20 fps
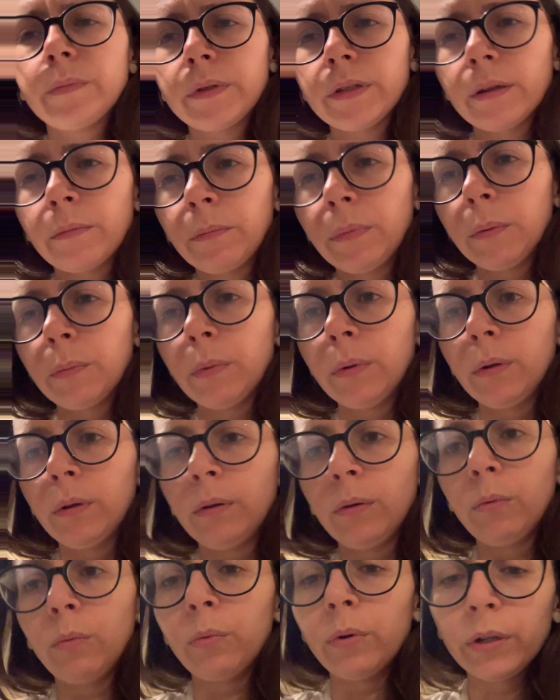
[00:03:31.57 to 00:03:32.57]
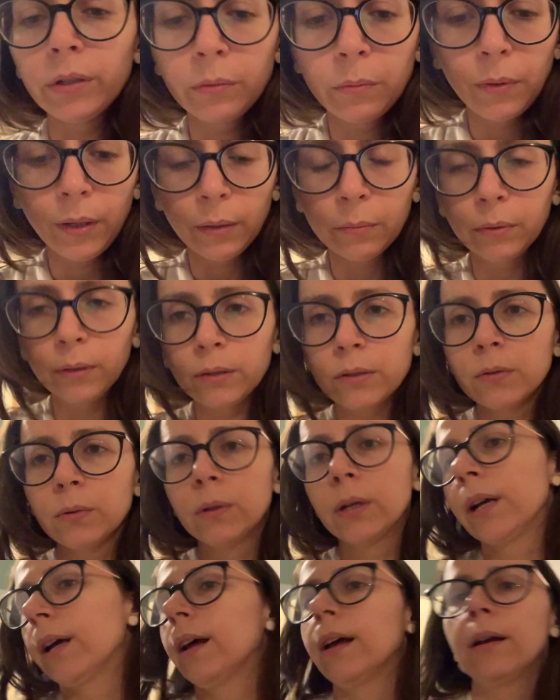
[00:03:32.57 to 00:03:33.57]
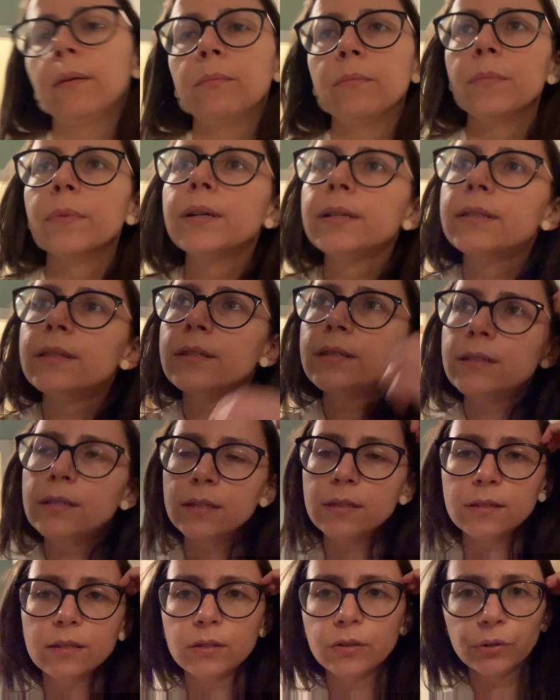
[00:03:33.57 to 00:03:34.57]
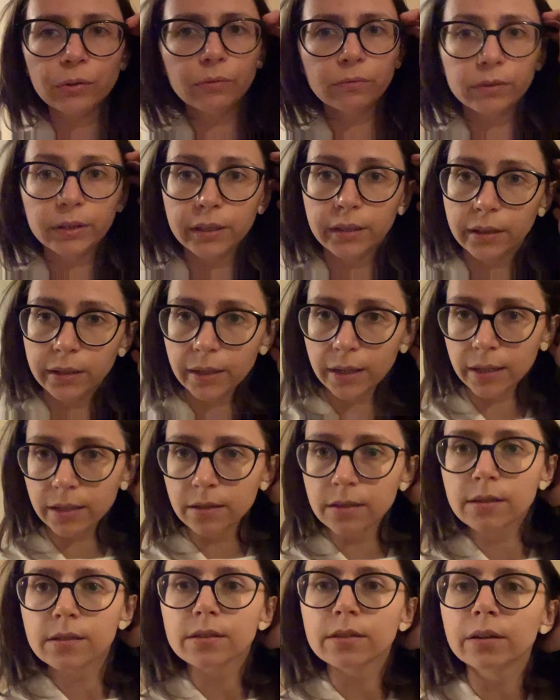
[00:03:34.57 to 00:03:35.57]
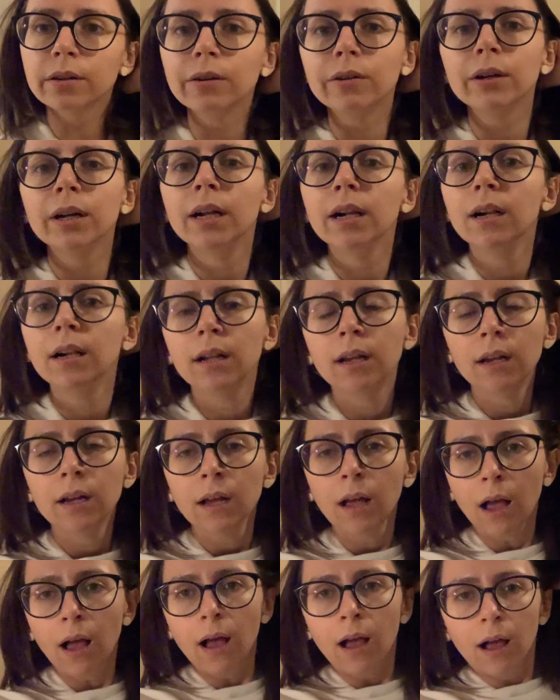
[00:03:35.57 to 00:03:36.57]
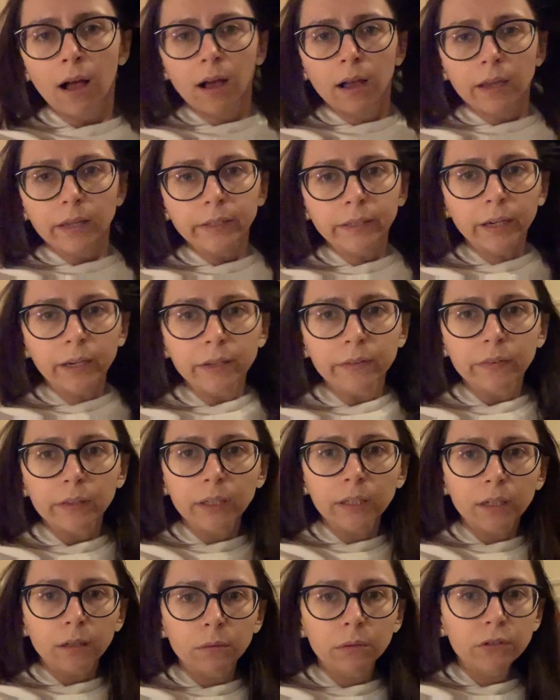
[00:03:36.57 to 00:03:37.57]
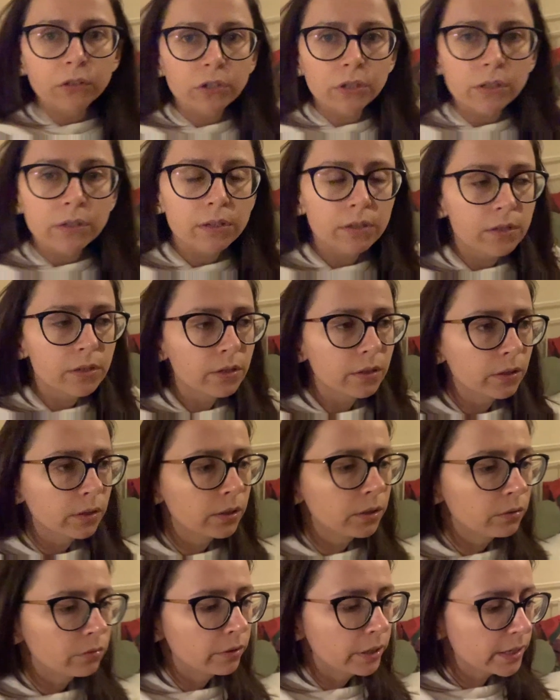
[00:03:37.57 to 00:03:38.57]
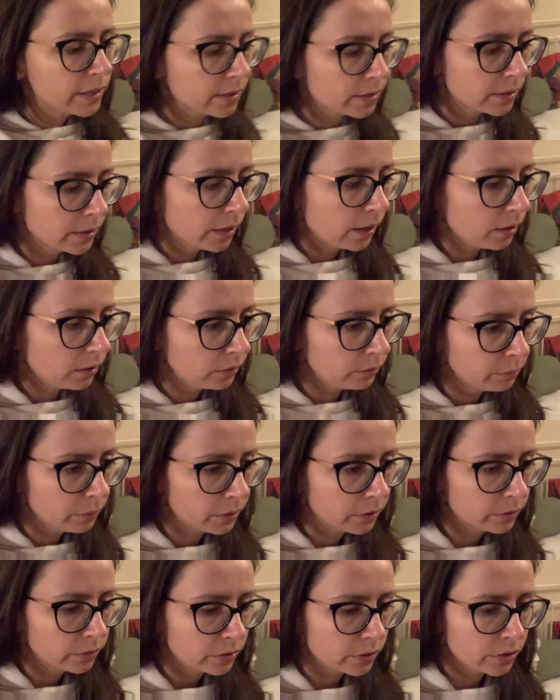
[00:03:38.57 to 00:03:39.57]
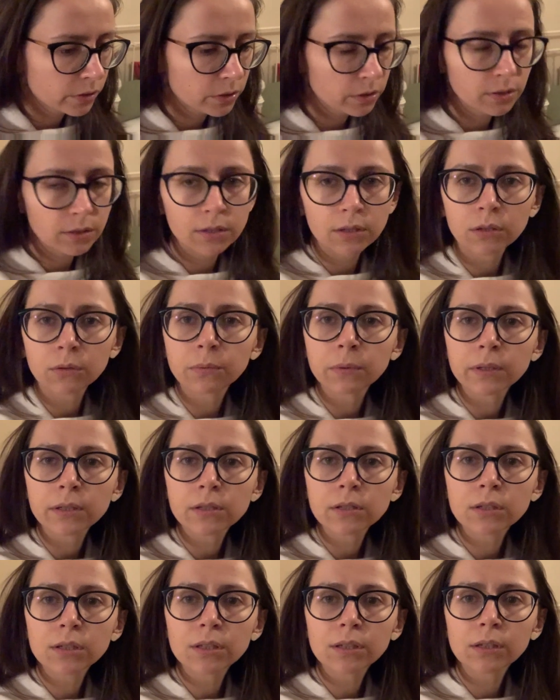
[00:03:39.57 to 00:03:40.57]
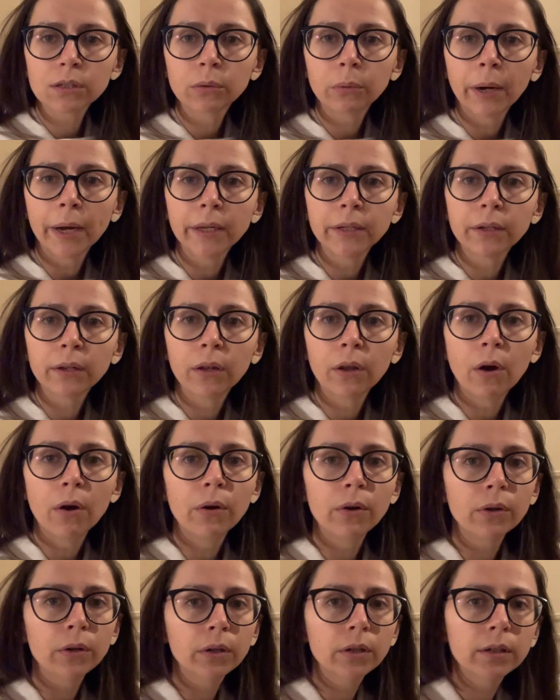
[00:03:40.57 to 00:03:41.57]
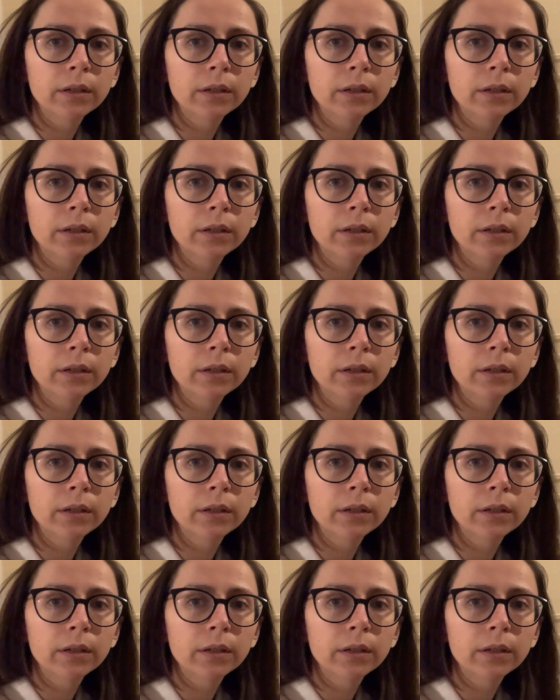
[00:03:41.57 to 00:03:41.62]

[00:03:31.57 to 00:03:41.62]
some people won't be able to come, but it's still really nice. So yeah, I think I will just rest now because it was quite a long